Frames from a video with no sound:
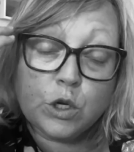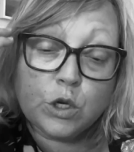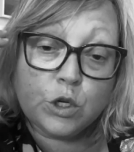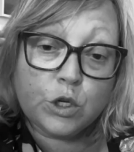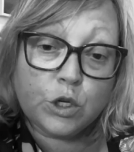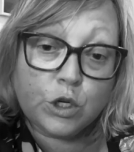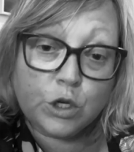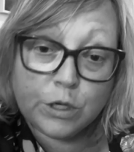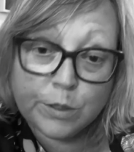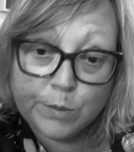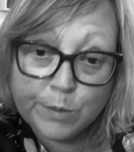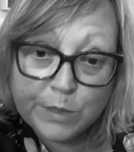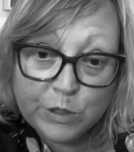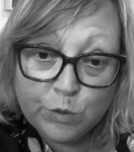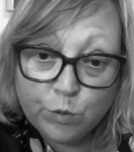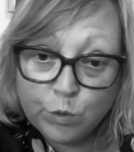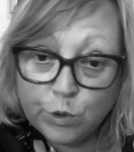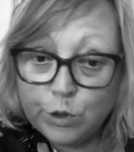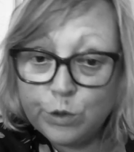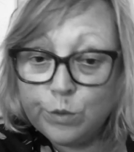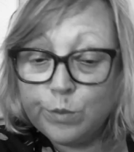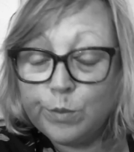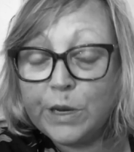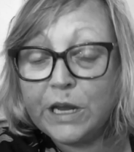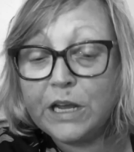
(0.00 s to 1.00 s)
you can be
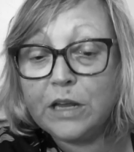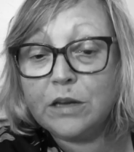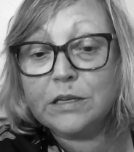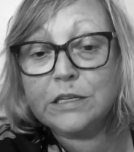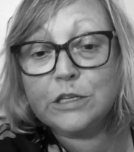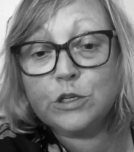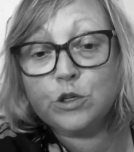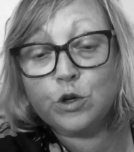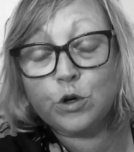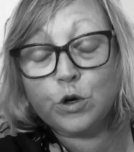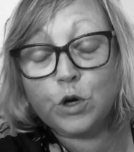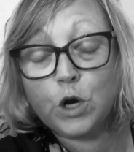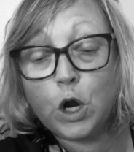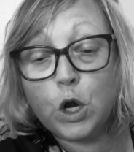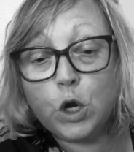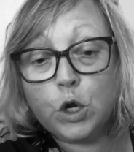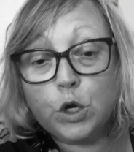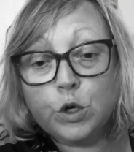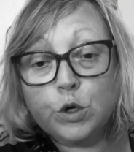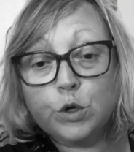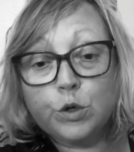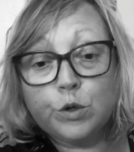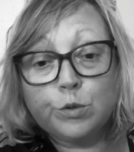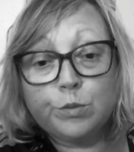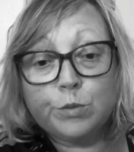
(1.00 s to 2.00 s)
root bound in your
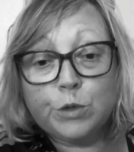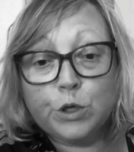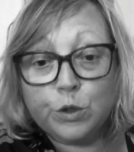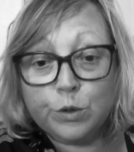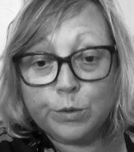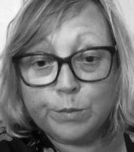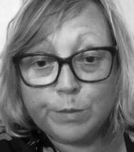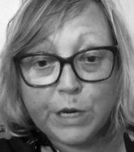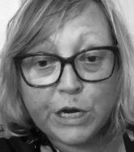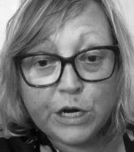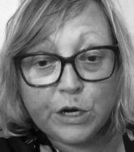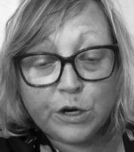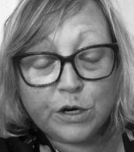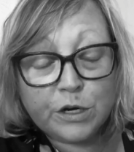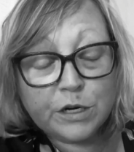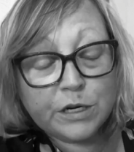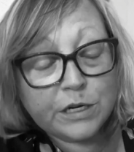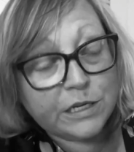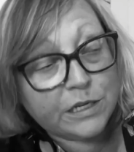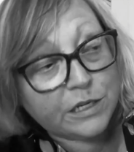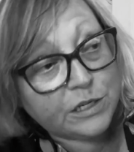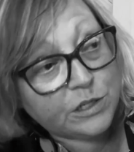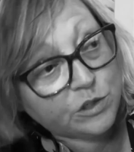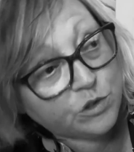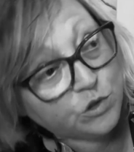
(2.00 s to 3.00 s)
home, your
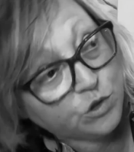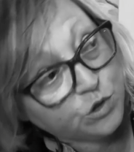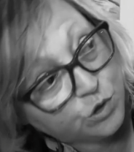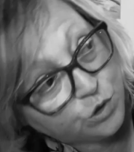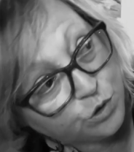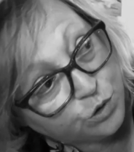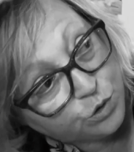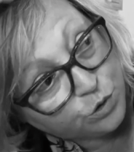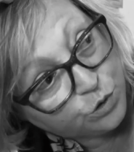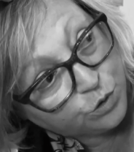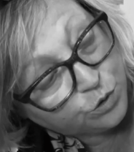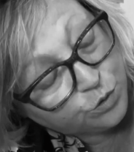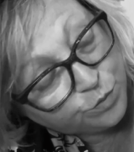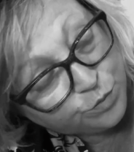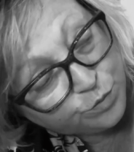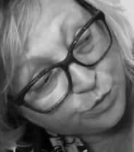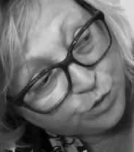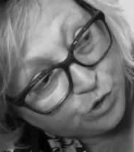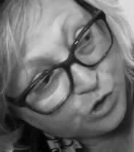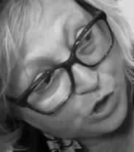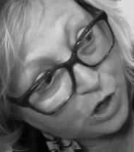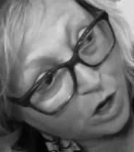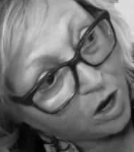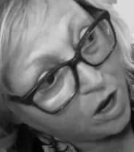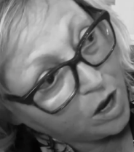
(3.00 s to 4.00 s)
marriage, your
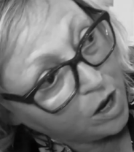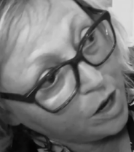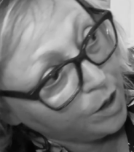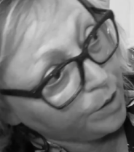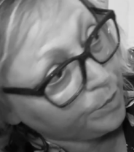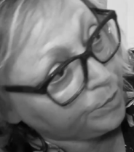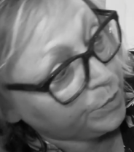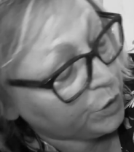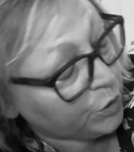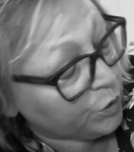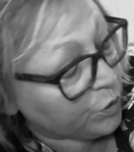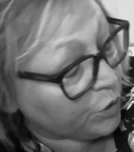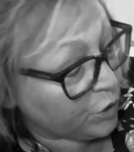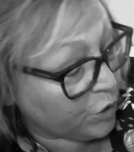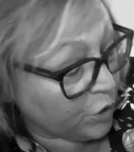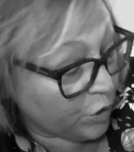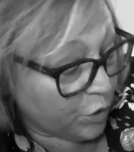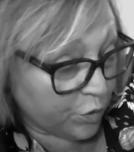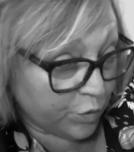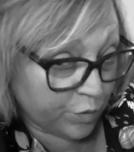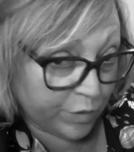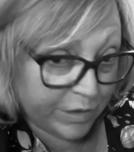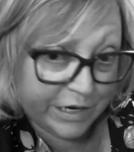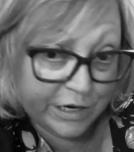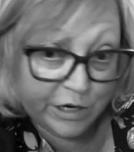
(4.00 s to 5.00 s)
job, your
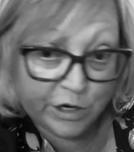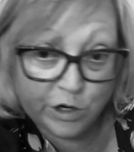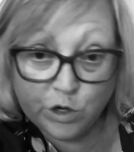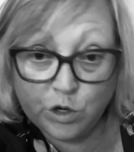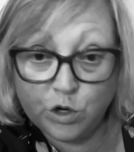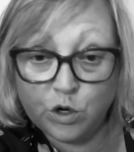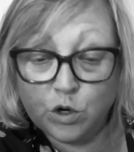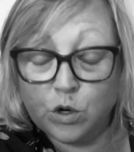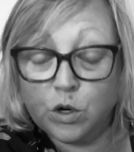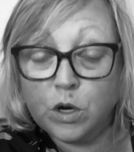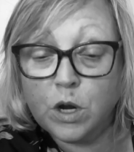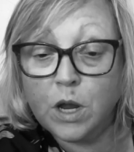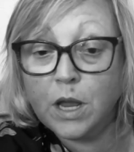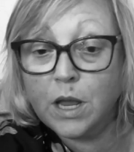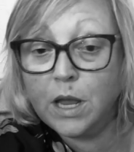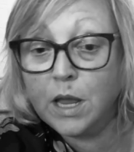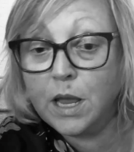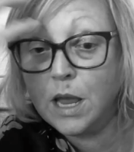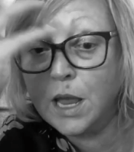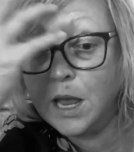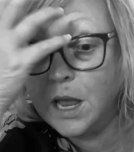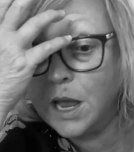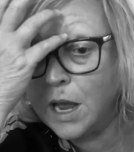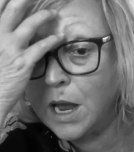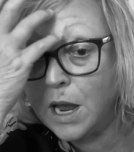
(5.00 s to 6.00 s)
career,
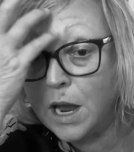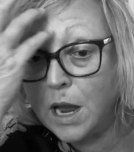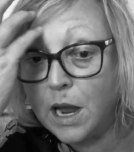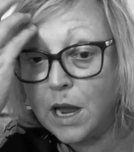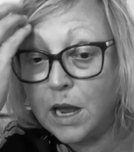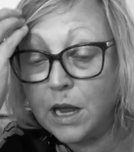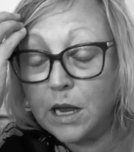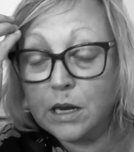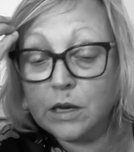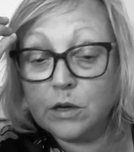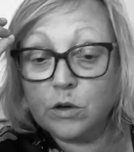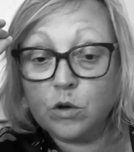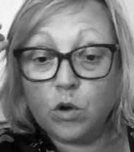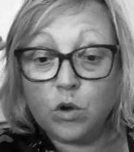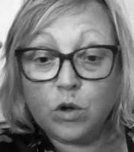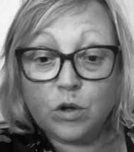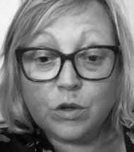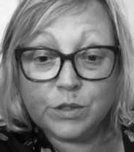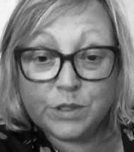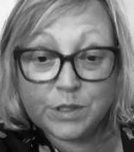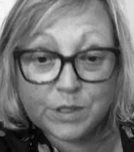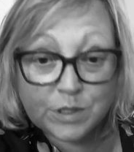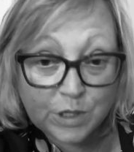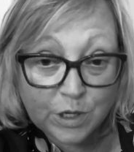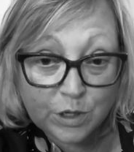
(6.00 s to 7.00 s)
and
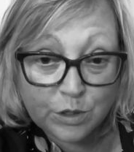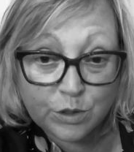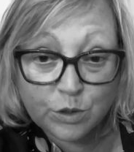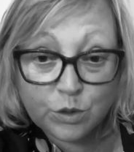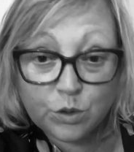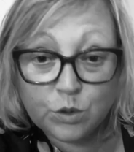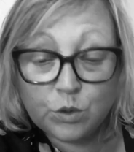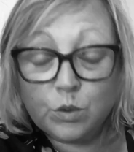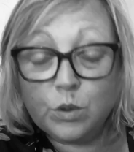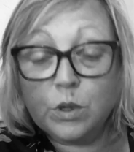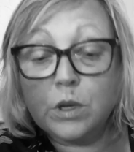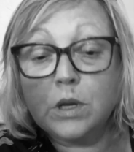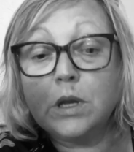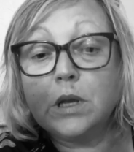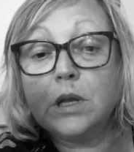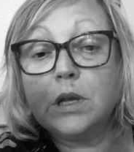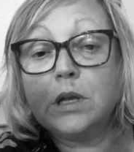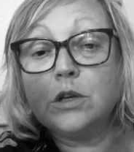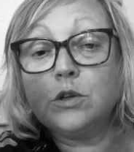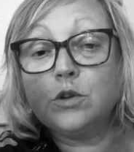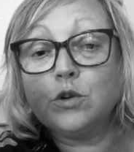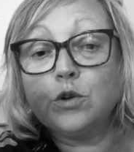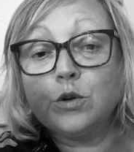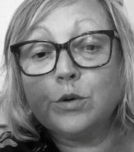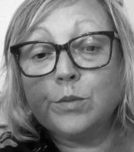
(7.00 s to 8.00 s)
also
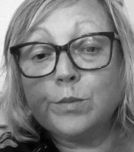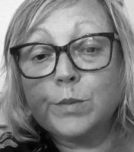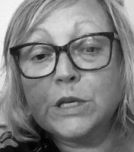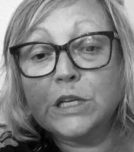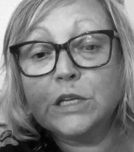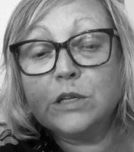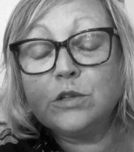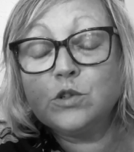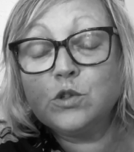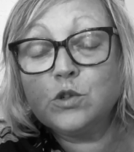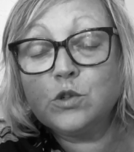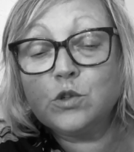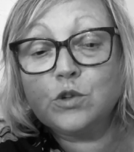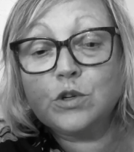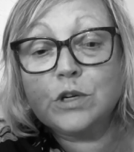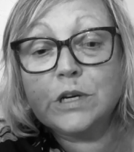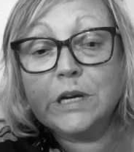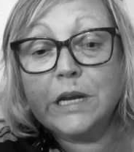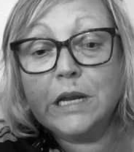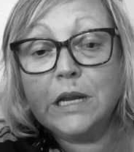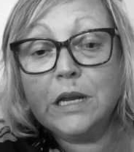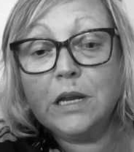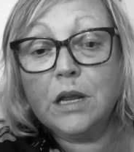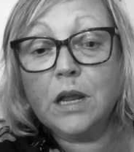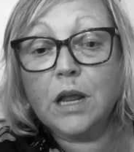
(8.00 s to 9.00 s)
in your
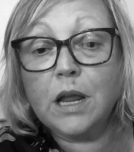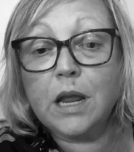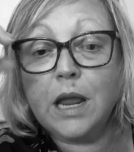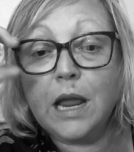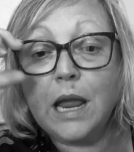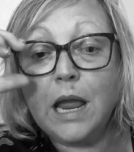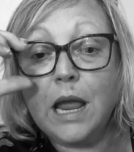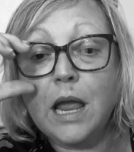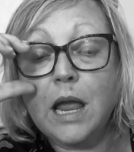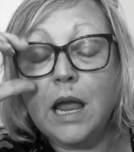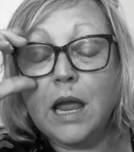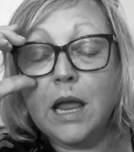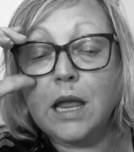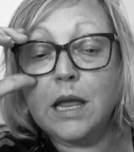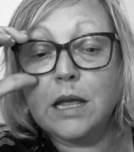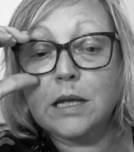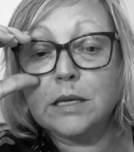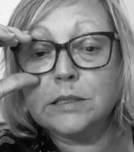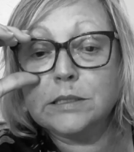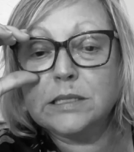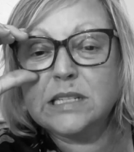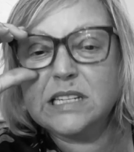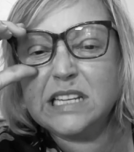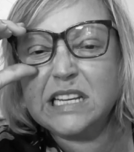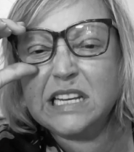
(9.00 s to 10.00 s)
ministry
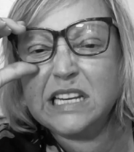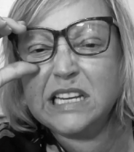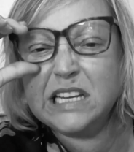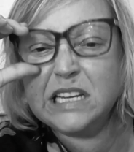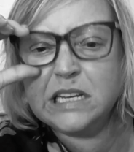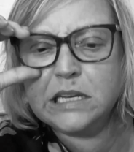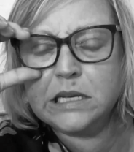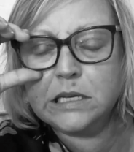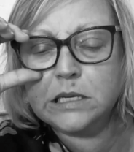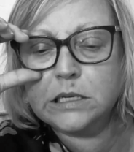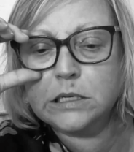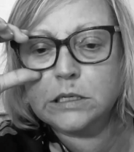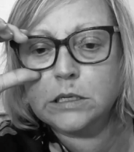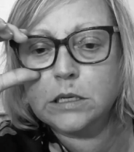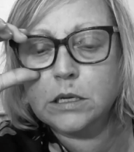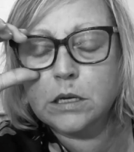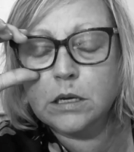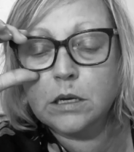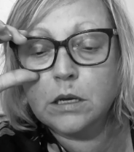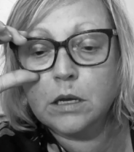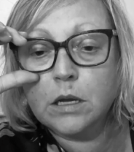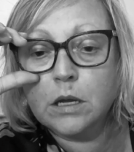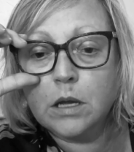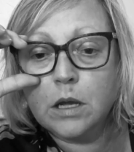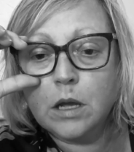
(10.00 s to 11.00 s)
and in
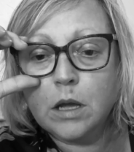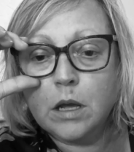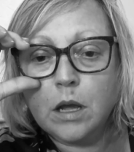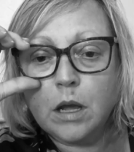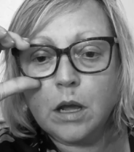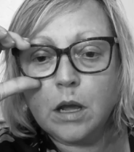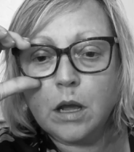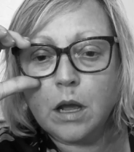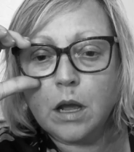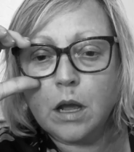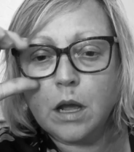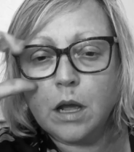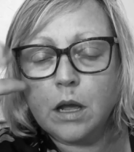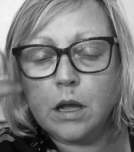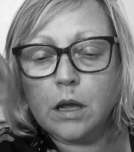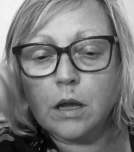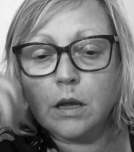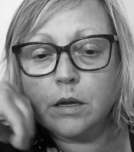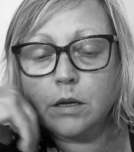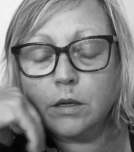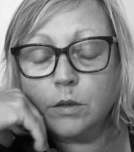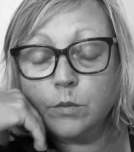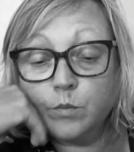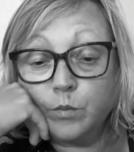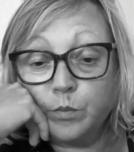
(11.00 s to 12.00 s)

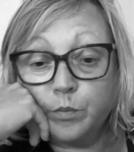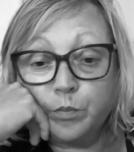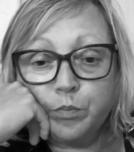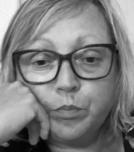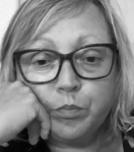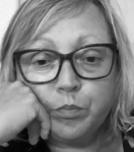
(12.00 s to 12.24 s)
um,